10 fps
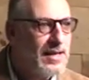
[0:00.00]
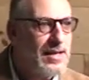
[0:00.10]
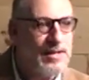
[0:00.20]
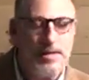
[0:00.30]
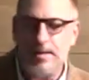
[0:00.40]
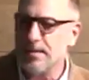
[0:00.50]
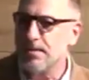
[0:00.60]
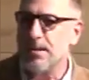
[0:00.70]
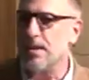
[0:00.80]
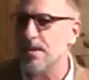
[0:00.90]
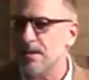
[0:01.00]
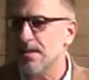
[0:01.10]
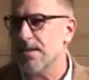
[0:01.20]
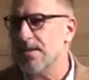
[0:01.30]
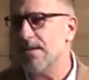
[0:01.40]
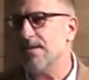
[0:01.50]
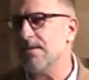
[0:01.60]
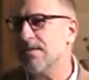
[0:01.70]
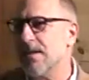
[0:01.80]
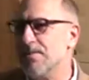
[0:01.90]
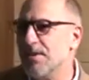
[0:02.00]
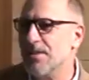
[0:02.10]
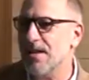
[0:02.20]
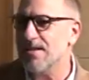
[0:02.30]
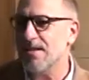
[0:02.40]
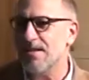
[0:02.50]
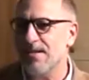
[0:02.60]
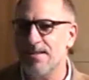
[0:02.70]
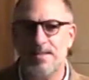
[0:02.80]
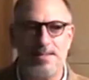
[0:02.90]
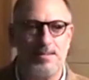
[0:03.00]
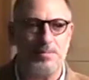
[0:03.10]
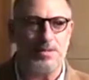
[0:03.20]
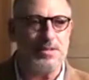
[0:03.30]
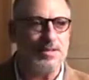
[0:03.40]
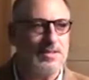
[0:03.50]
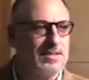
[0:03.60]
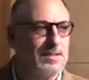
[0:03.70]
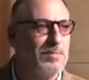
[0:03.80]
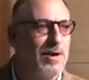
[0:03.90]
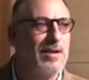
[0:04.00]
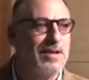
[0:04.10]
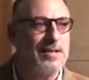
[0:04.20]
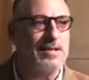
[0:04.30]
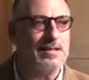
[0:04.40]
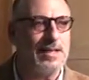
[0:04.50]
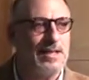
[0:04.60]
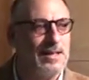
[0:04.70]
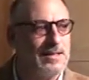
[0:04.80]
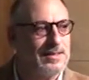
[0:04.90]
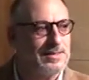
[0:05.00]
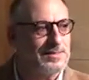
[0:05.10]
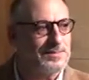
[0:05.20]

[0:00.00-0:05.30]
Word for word: I, oh, it just drives me crazy, these thistle bushes part of the curse, I guess.